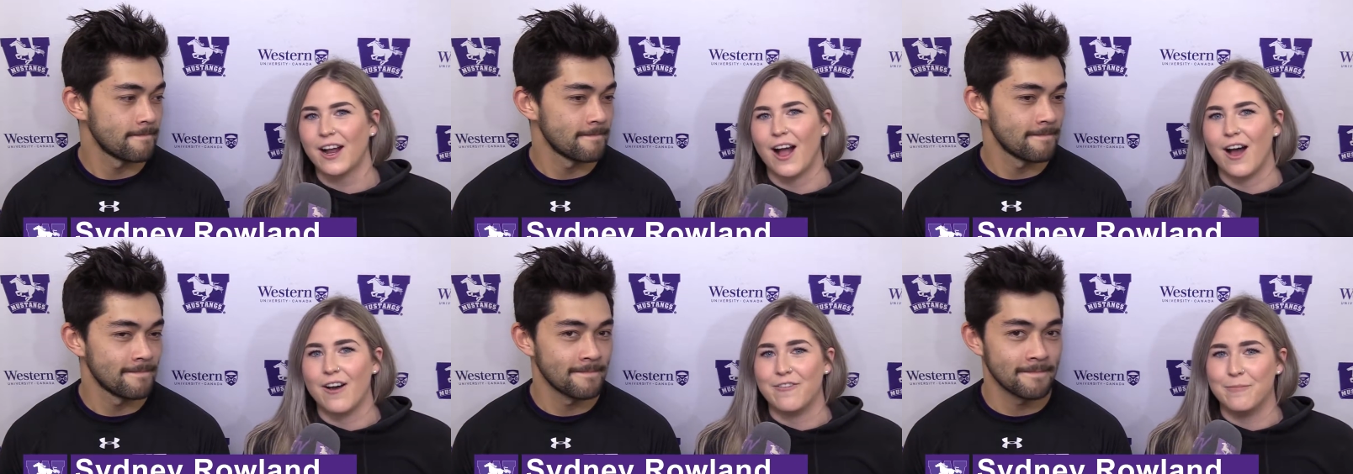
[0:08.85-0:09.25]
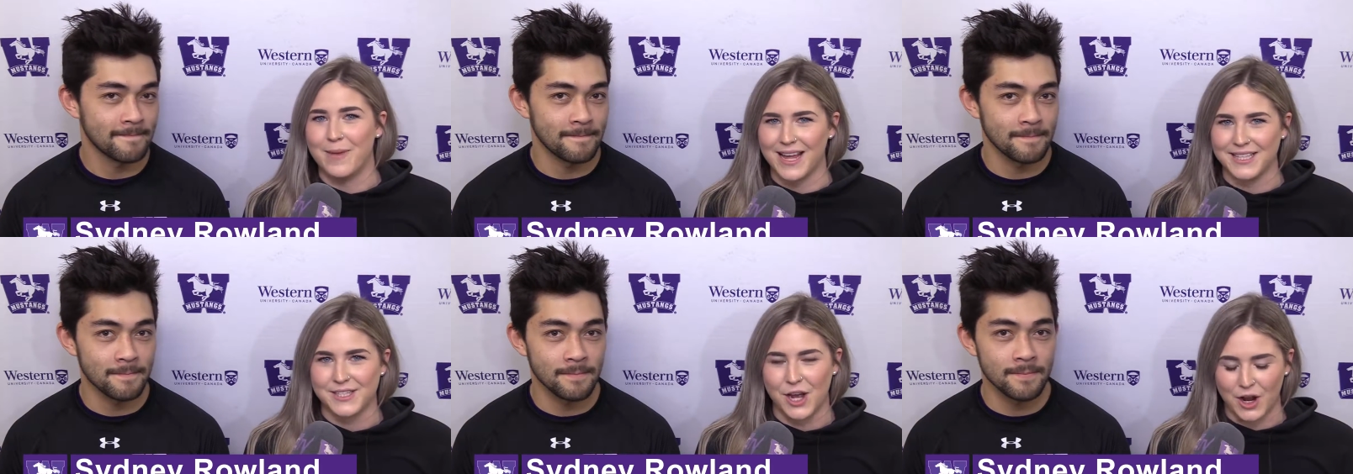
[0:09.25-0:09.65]
Speaker 1: of
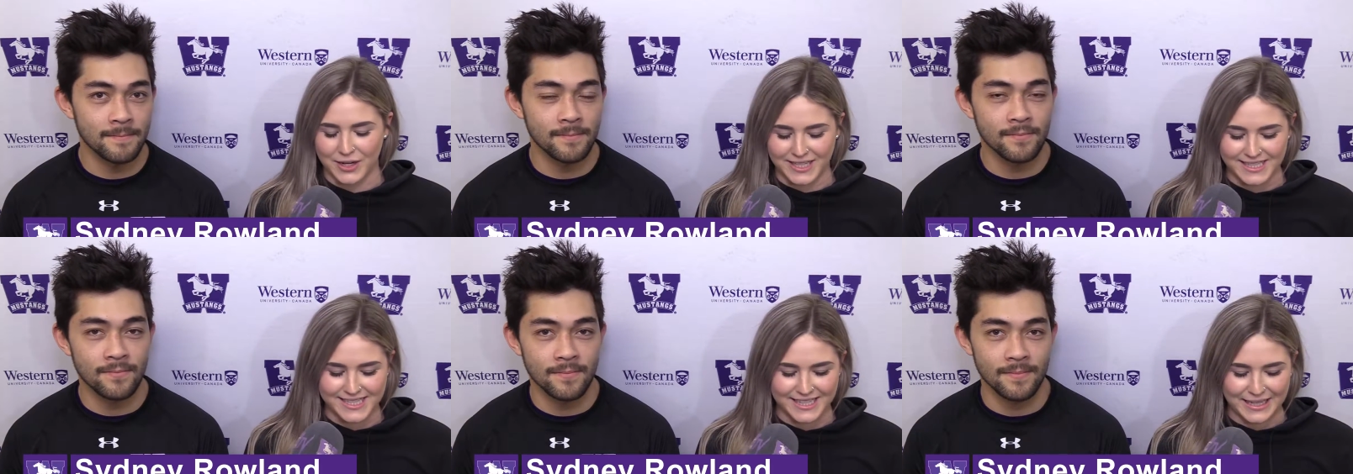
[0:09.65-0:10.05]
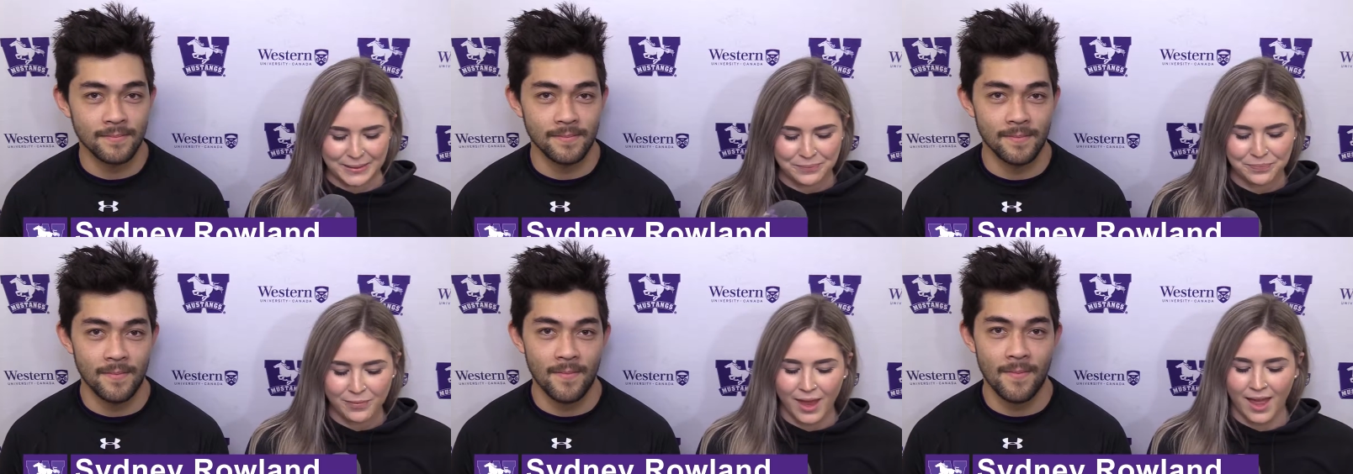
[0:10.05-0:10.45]
men's hockey team.
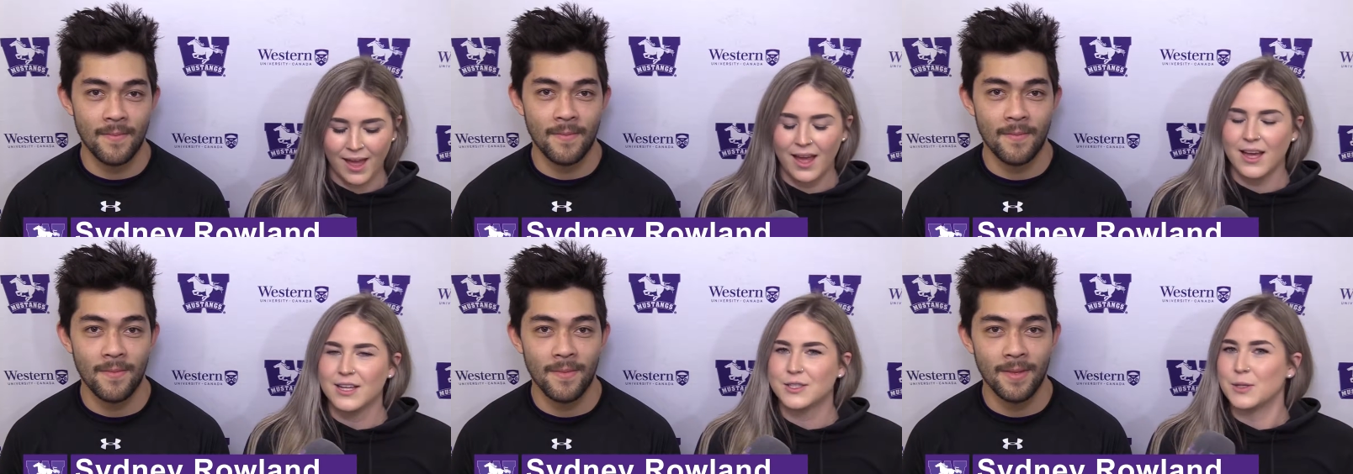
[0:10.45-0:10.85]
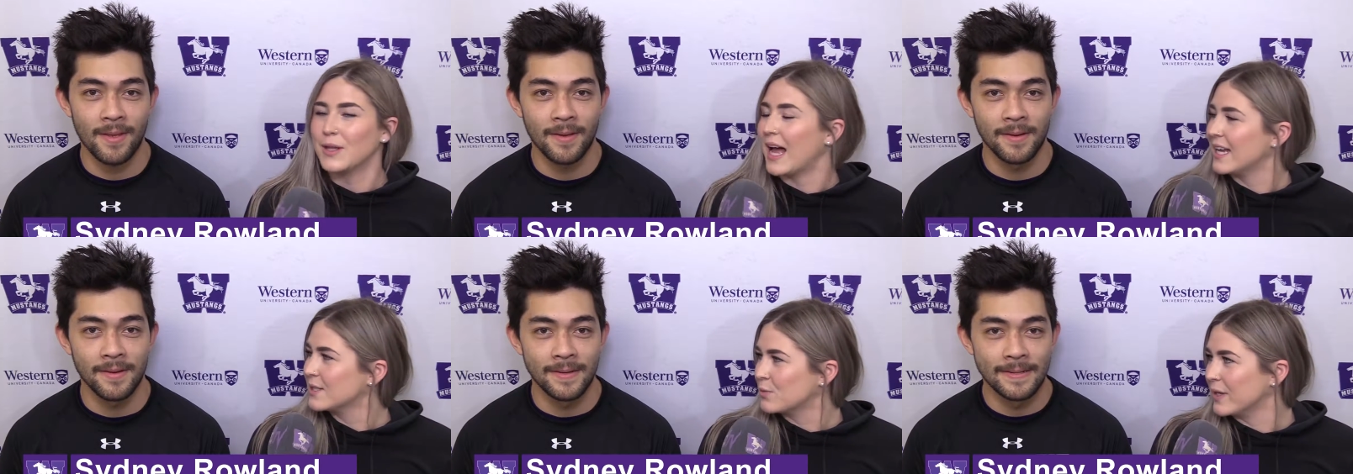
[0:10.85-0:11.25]
So
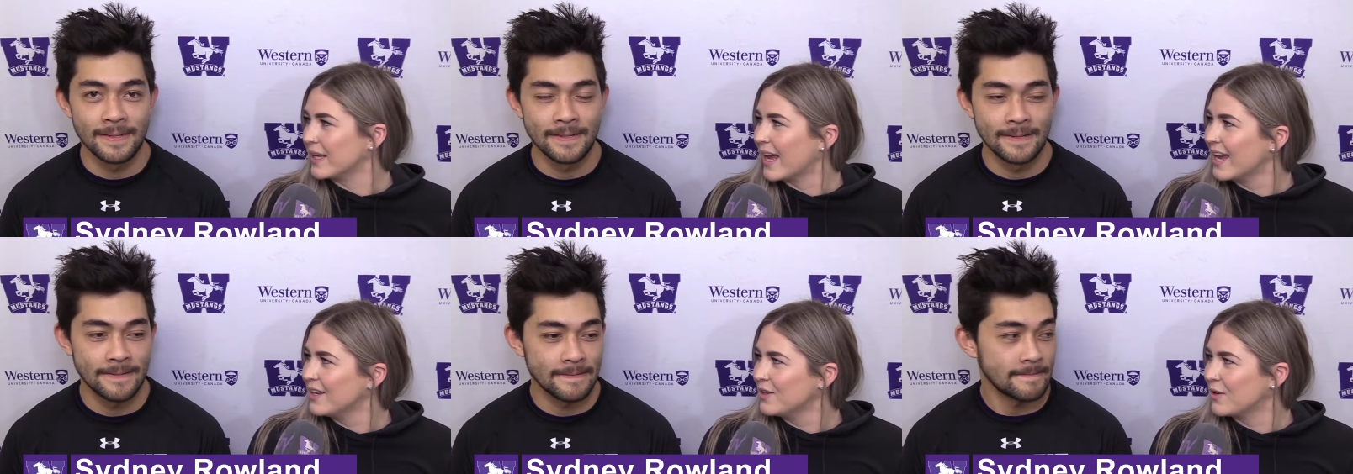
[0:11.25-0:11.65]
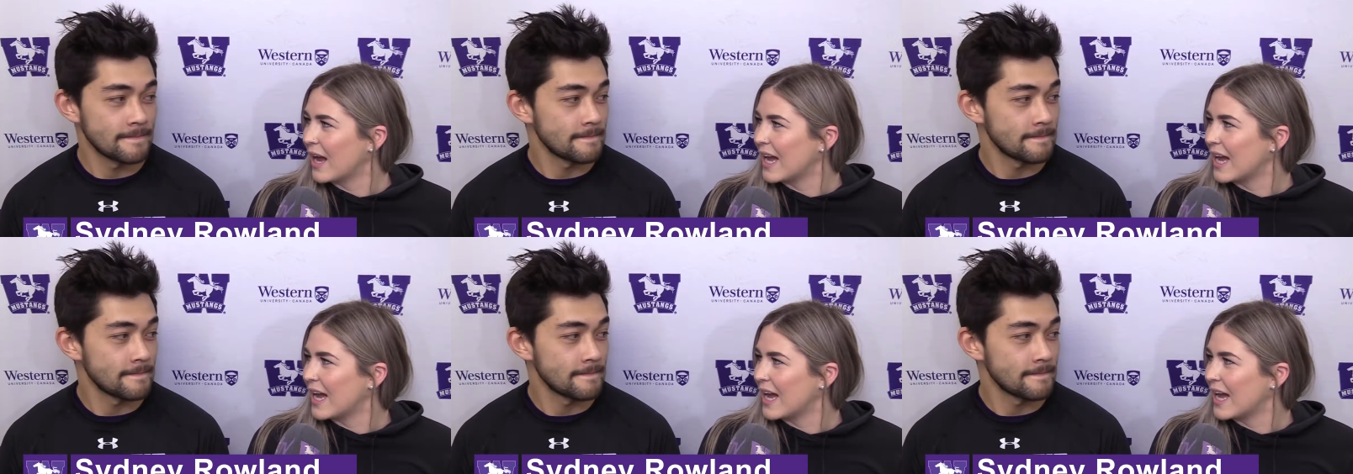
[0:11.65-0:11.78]
last weekend you